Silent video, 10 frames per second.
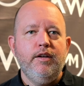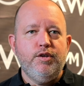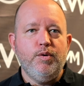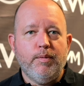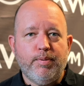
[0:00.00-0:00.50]

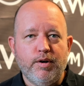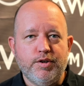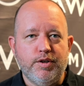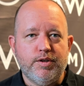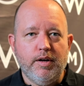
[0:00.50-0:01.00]
to a
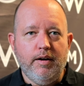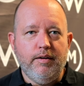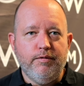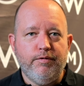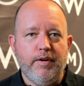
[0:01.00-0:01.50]
purchase
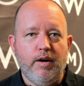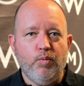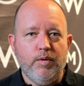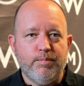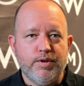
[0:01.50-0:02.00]
of
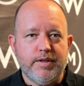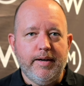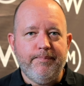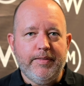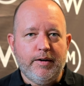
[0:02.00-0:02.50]
1%,
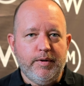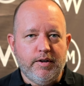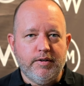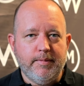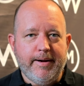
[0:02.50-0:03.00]
like we
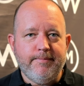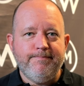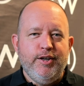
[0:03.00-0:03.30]
talked about.